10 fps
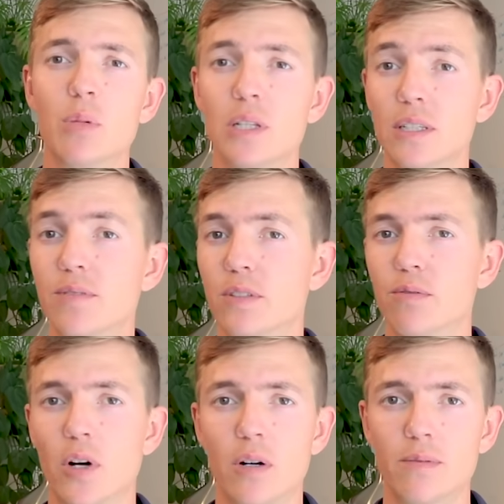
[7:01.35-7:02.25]
beliefs
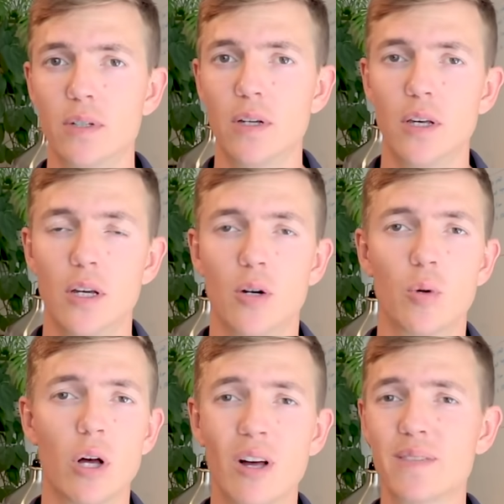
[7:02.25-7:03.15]
involved.
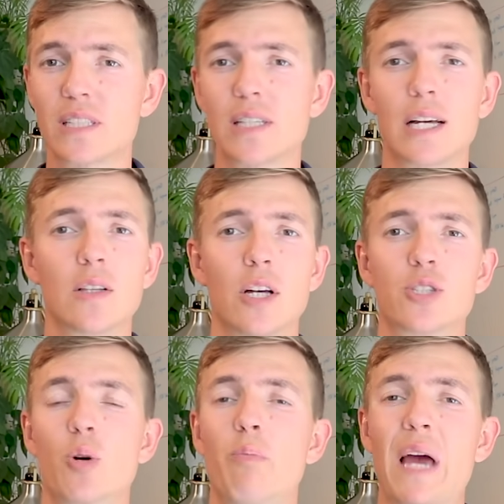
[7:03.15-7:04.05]
We all have this
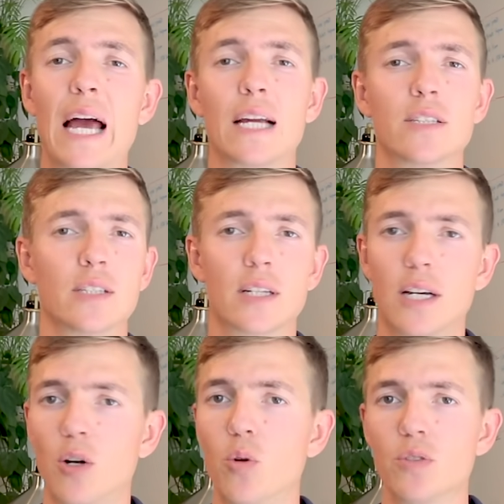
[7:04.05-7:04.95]
psychological baggage that
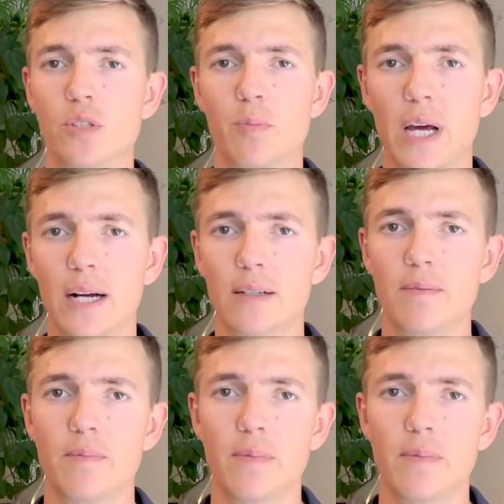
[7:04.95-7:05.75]
kind of holds us back.